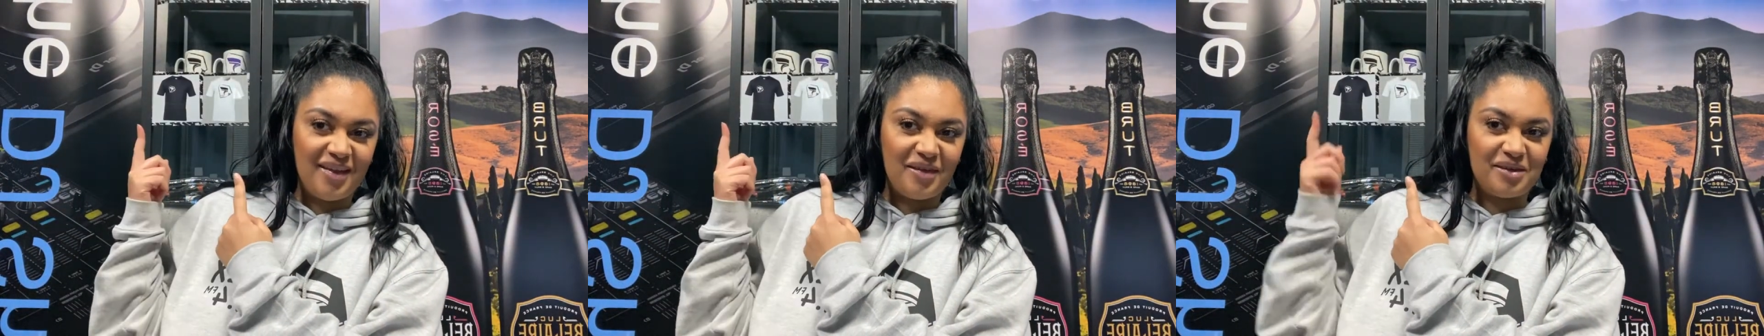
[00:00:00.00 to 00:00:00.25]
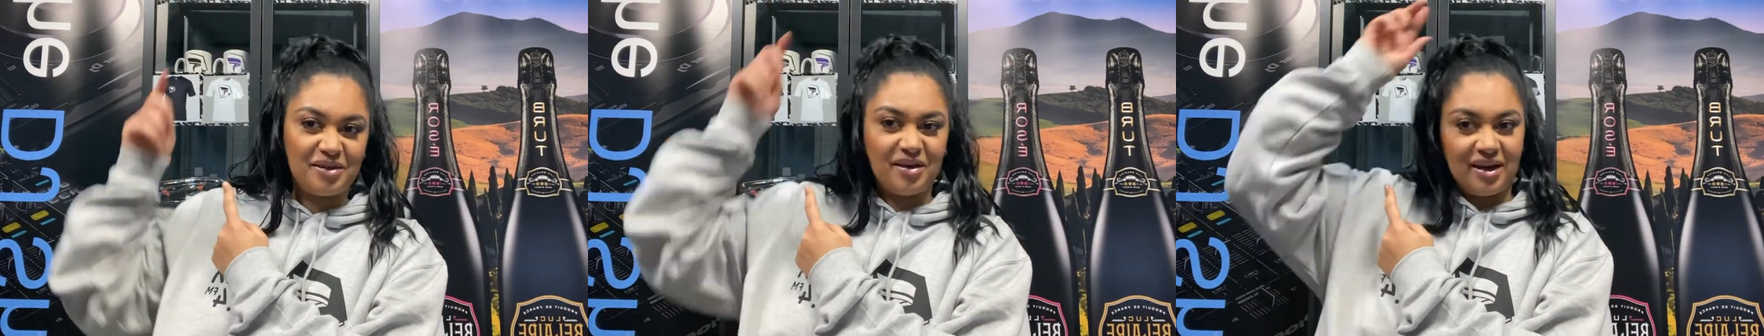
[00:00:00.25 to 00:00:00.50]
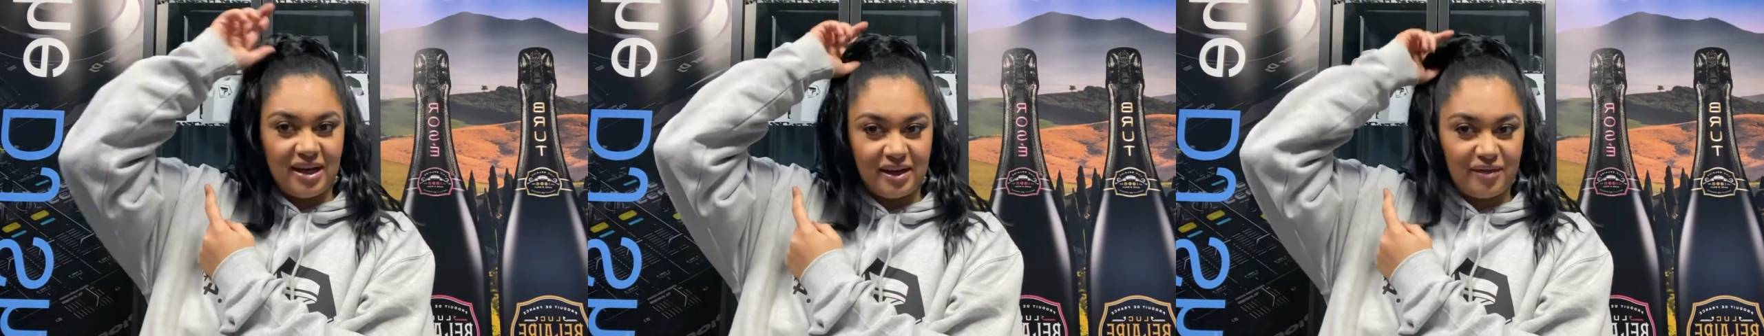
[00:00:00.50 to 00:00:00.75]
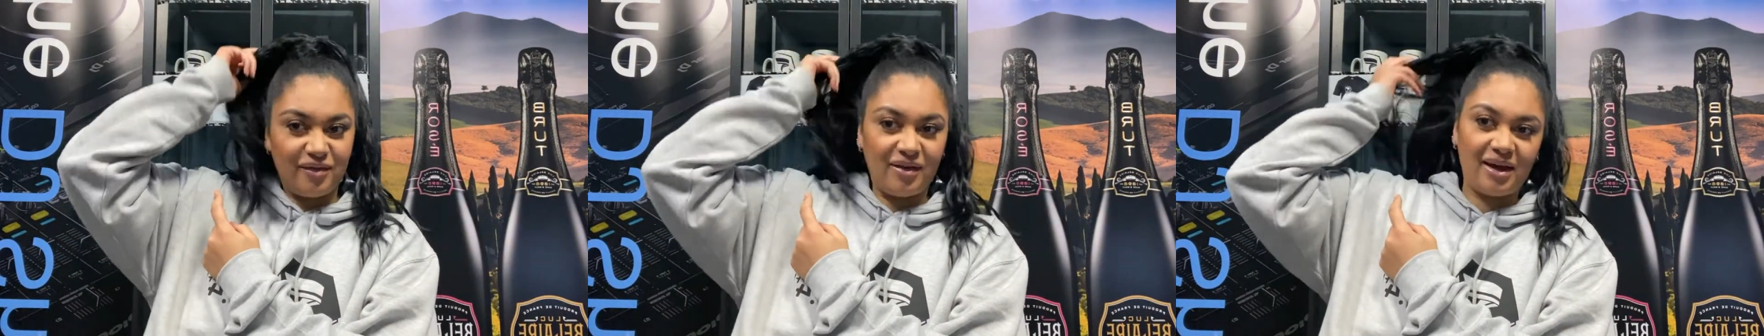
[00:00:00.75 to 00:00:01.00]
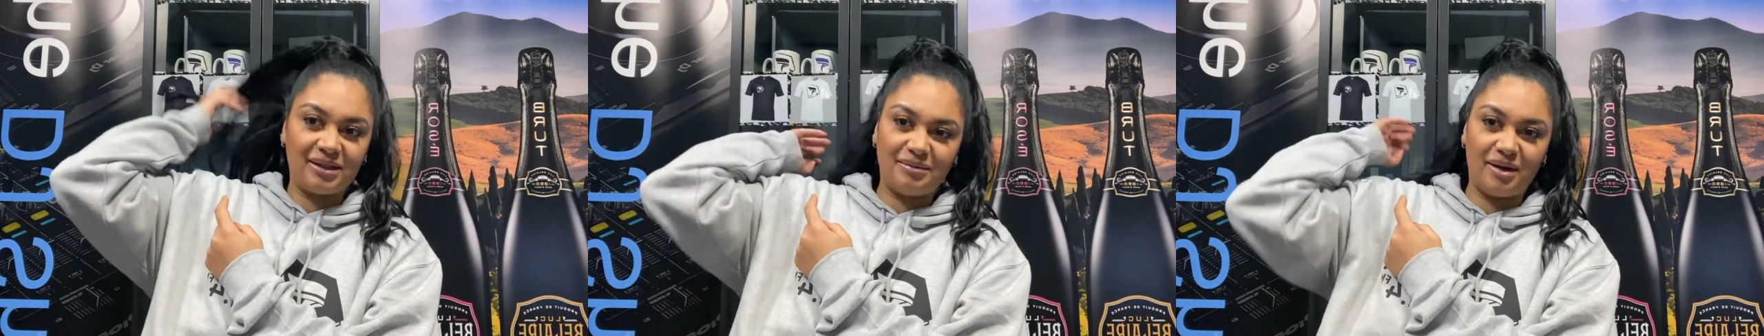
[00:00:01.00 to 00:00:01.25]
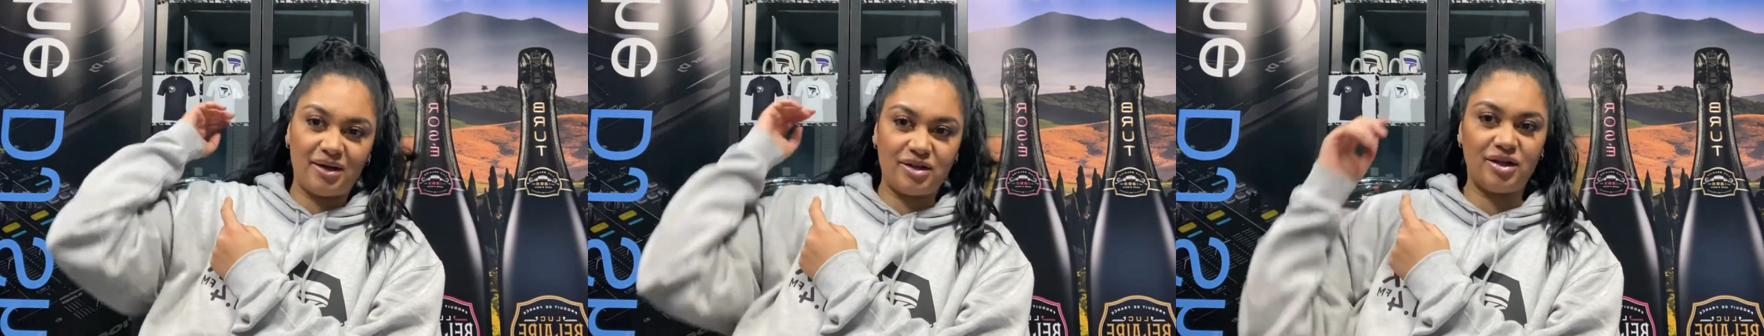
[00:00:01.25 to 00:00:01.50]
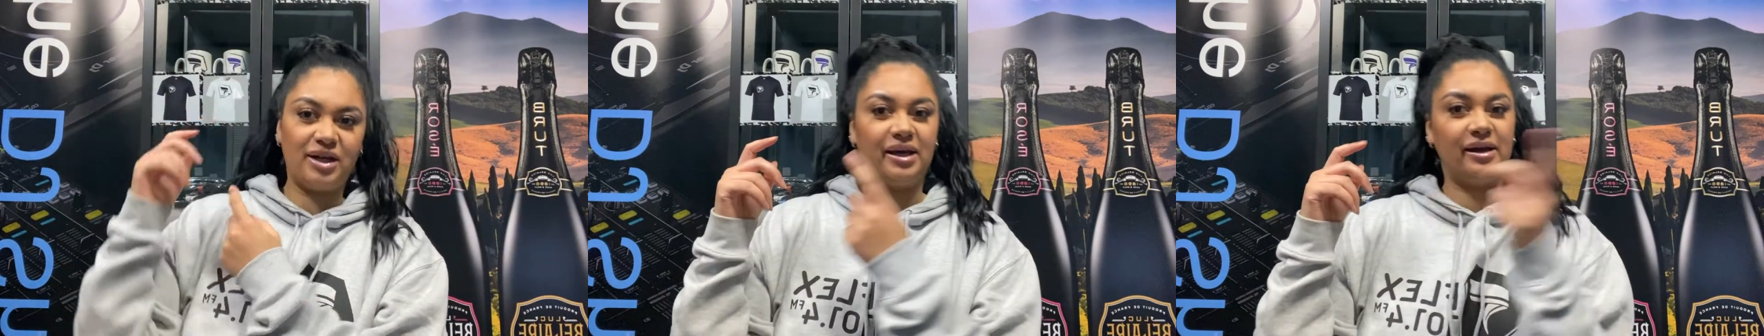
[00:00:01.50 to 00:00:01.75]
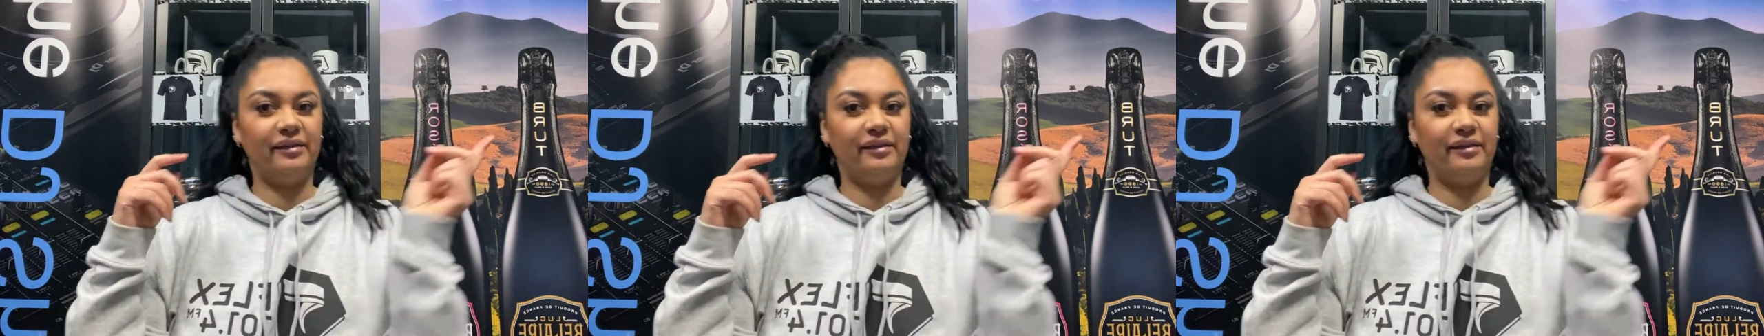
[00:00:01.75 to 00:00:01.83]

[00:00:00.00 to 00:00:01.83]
that's got like Flex merch in it, and